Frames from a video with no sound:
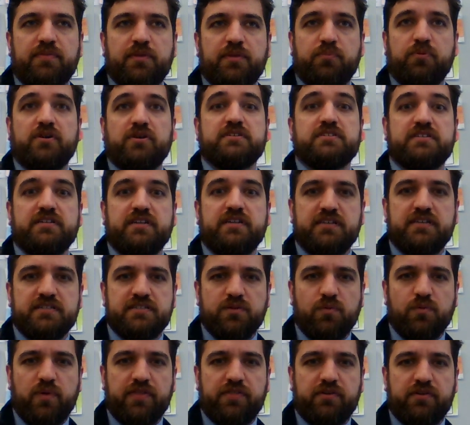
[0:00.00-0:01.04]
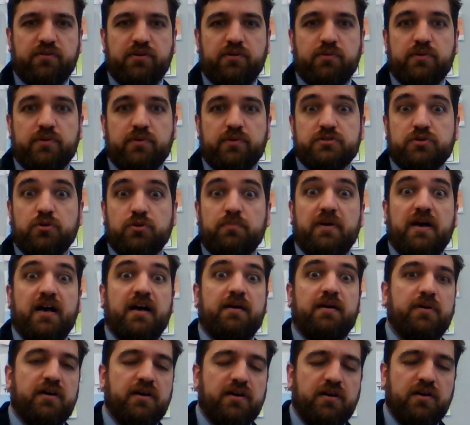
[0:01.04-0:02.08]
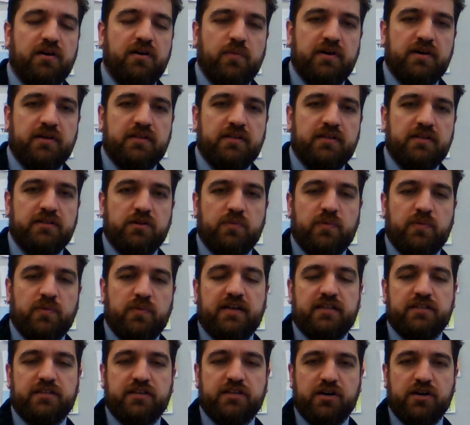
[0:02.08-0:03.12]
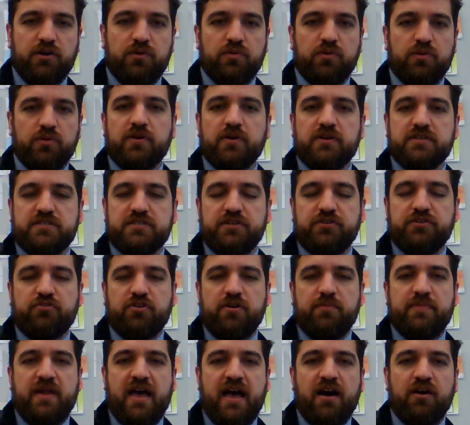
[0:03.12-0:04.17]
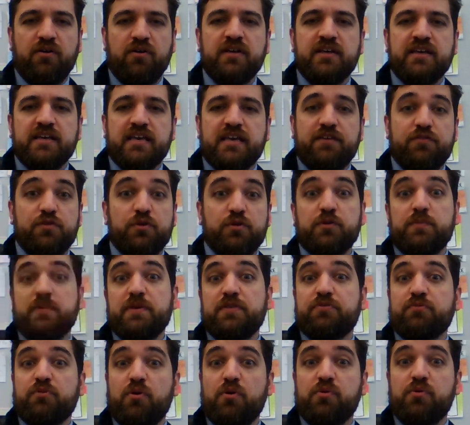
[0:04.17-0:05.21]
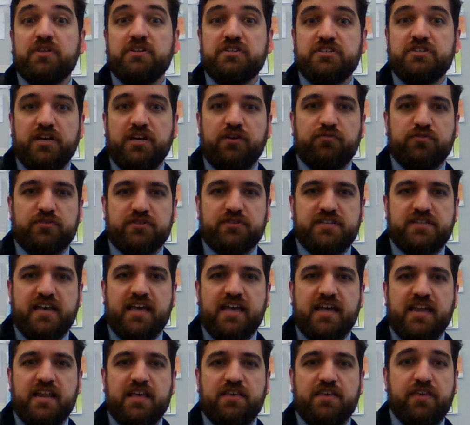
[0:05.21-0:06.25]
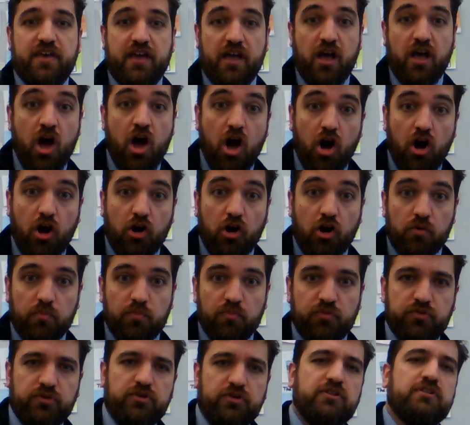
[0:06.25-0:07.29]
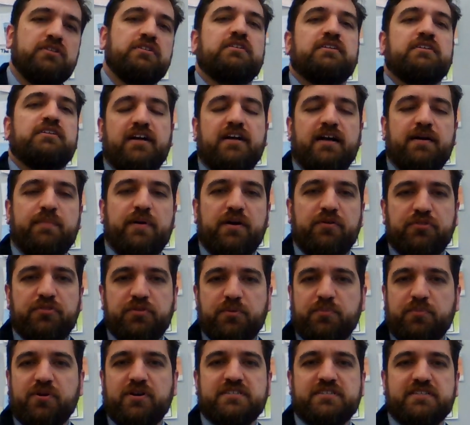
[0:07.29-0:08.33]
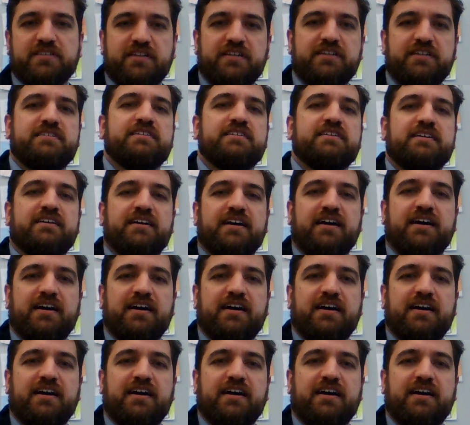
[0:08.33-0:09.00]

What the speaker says: the president, whether it was Obama a little while ago or President Trump now, if you could be thrown in jail for saying anything harmful about the president,